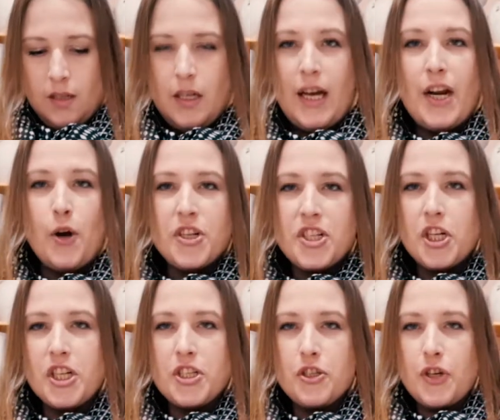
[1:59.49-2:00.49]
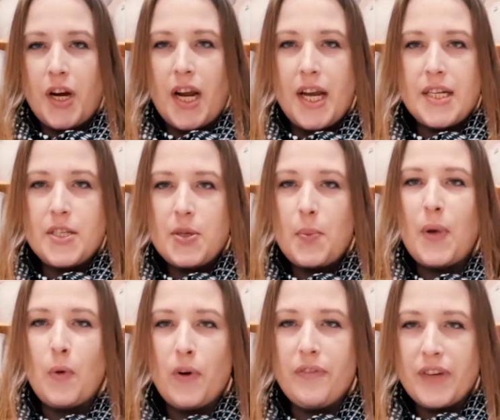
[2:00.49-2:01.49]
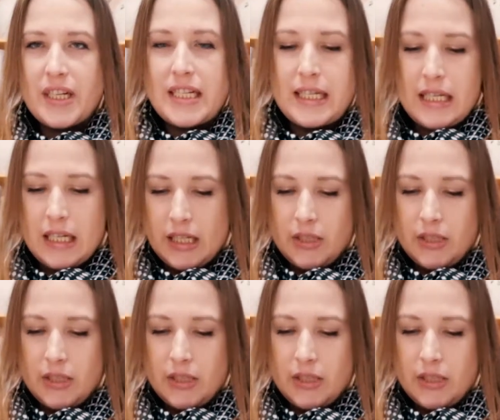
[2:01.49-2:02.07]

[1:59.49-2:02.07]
I know it's not straight, but we'll fix it now.